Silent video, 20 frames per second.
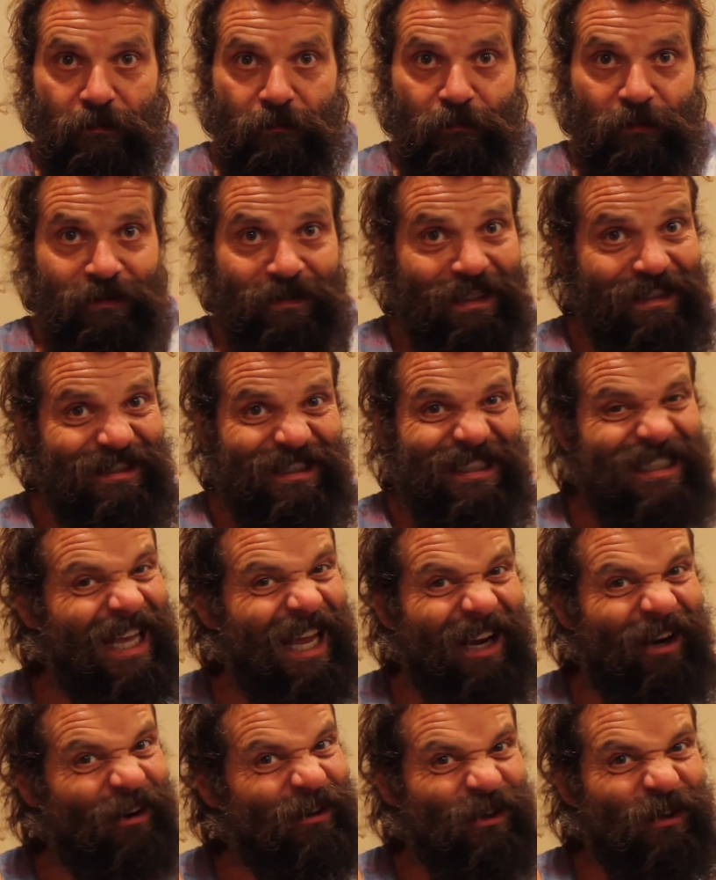but that's
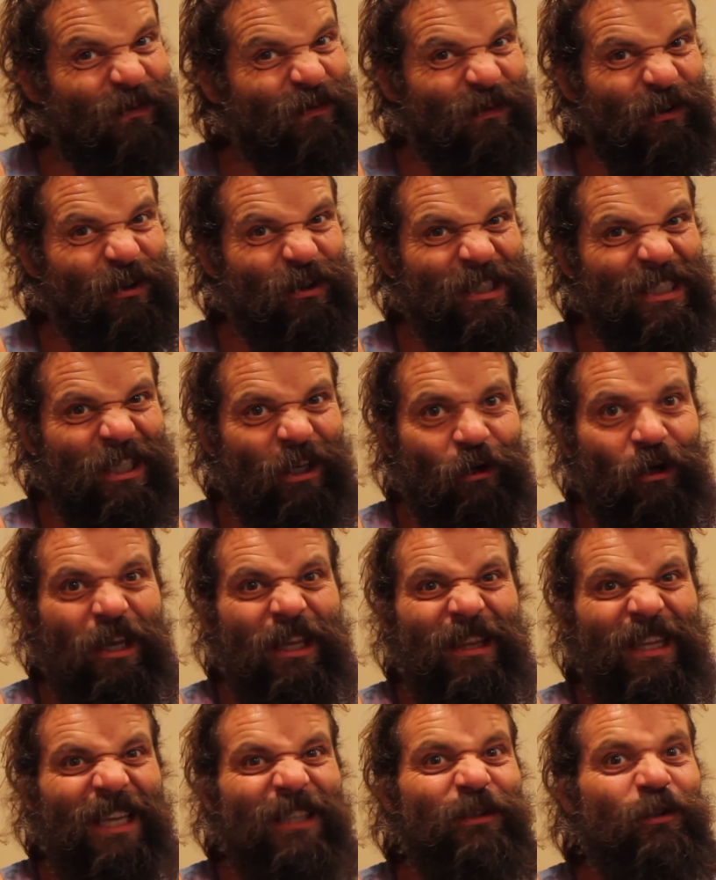not on your first year.
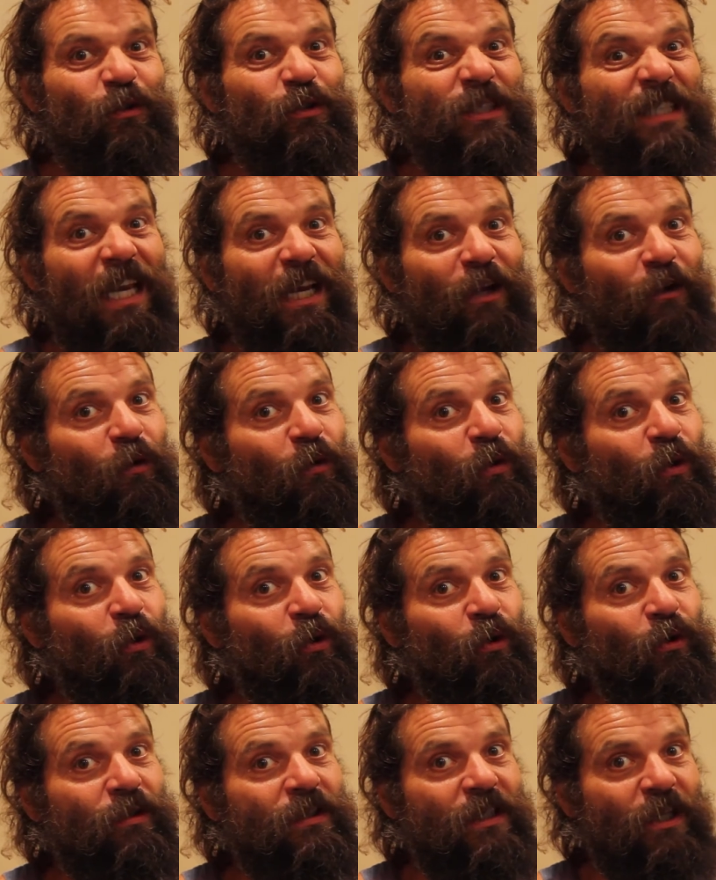That's your second or
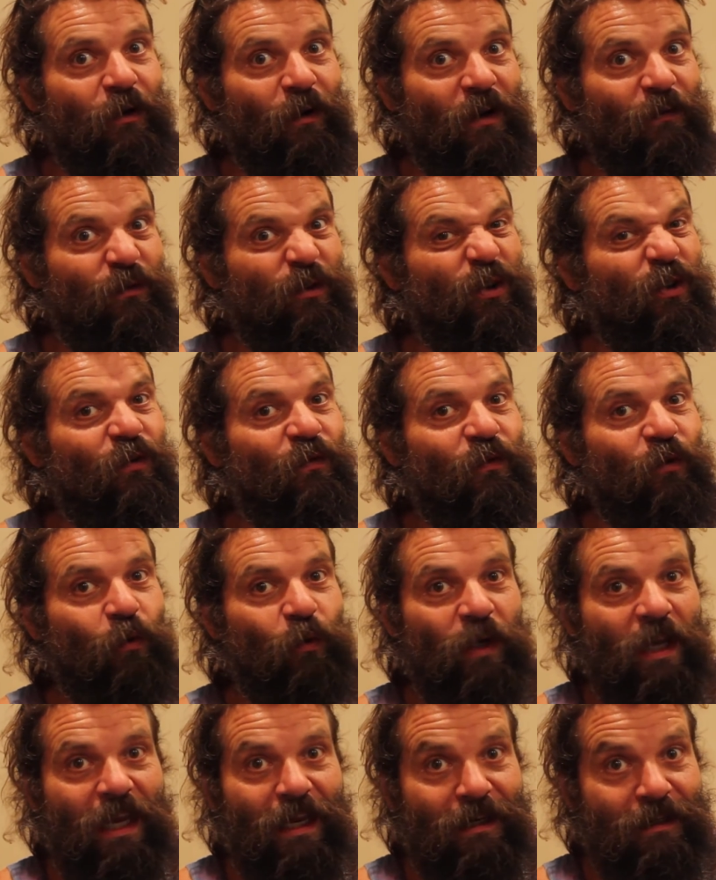third year after you've
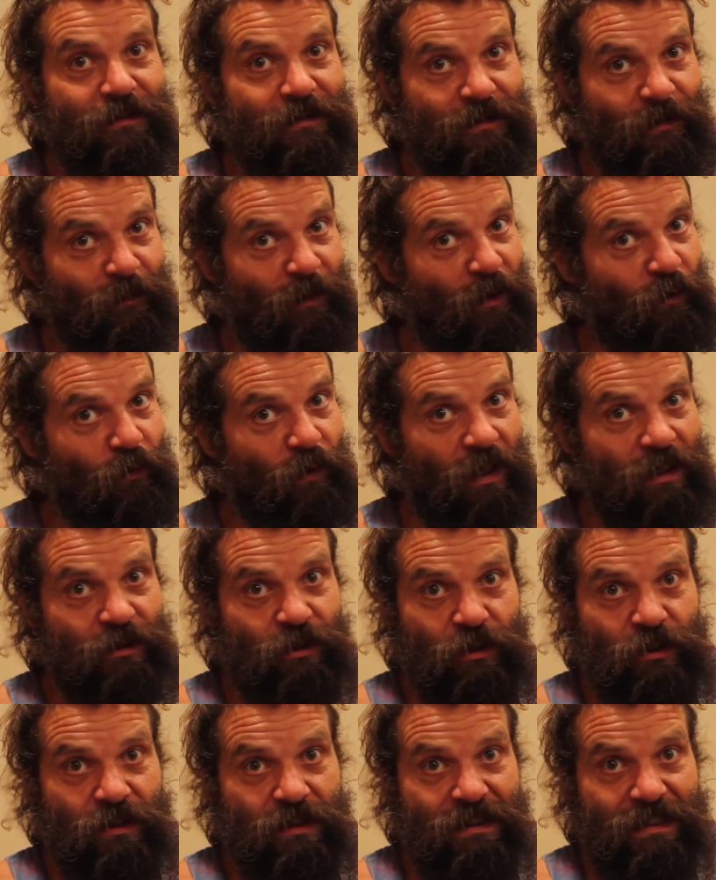created some
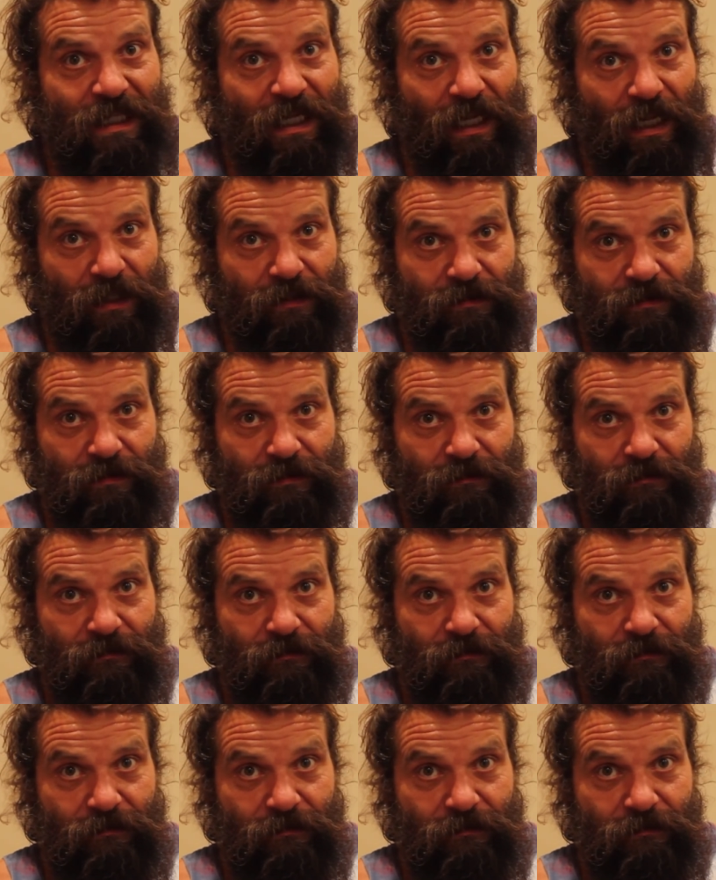outrageous debt.